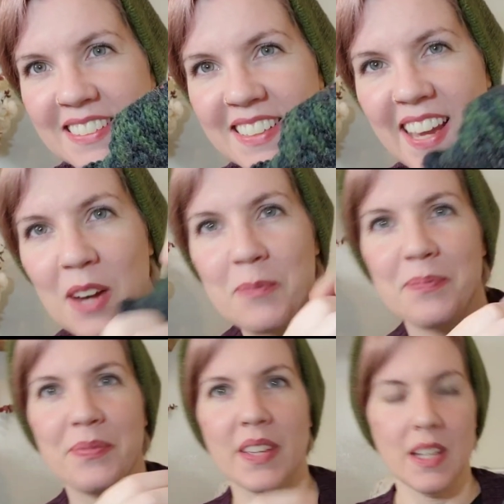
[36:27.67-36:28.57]
Yeah.
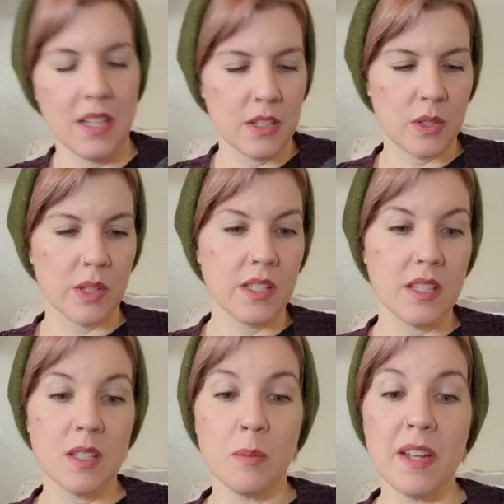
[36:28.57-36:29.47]
So this
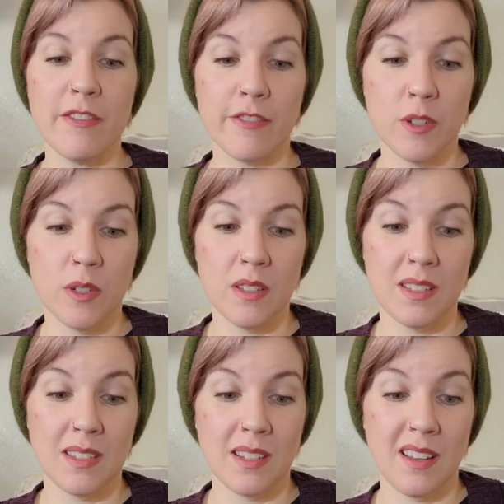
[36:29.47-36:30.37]
is my
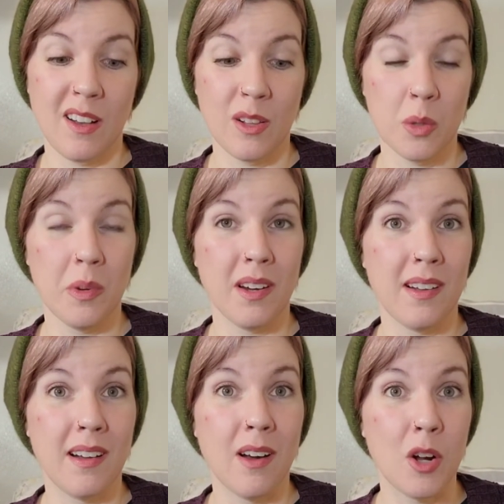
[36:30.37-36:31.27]
first colorwork
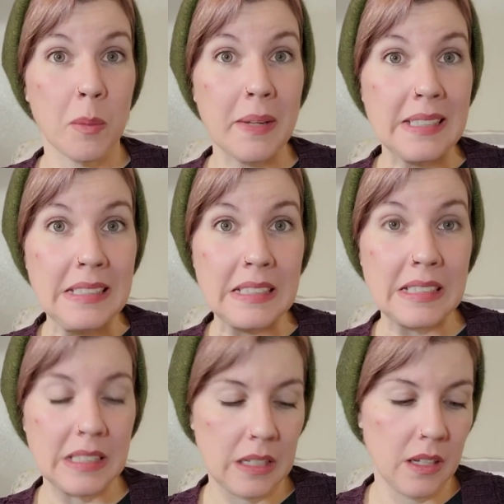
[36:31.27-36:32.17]

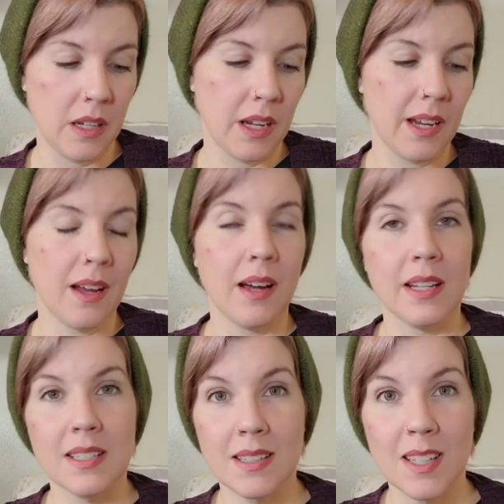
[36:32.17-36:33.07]
garment. And
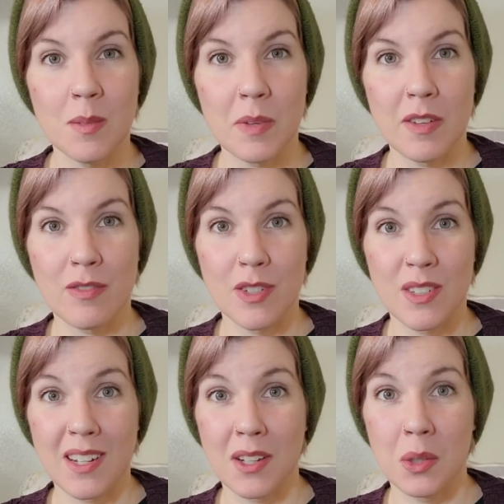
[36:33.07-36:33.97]
honestly, my
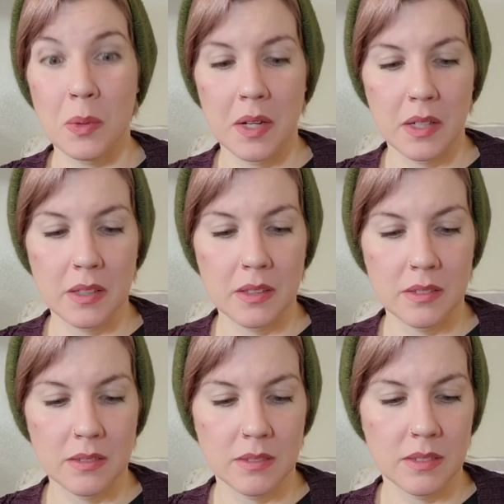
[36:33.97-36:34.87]
first colorwork,
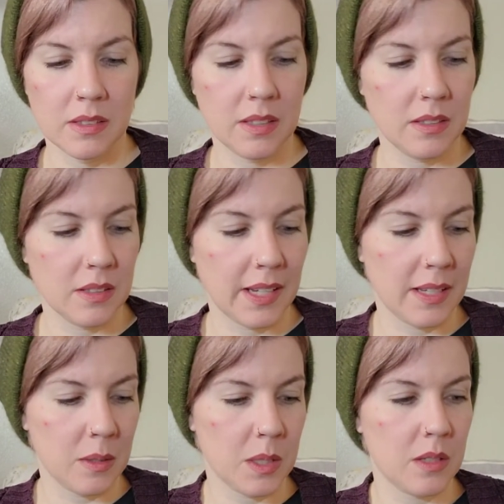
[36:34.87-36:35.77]

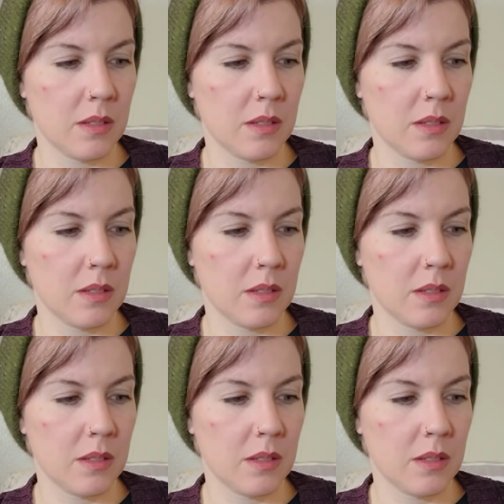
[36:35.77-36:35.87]
like